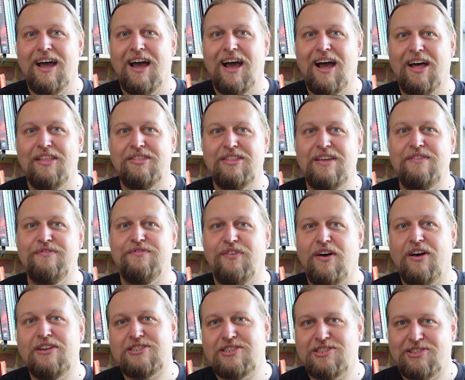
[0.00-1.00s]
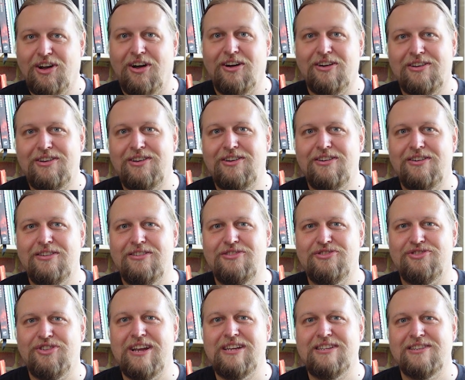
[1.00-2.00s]
the Vostok
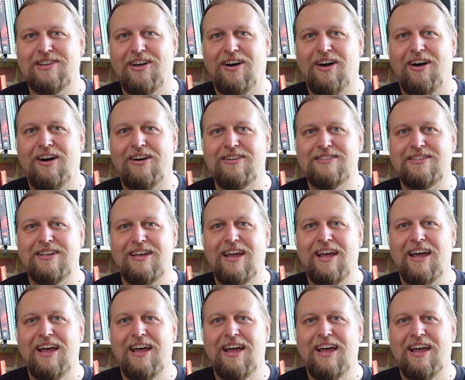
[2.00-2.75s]
Traitor Guard.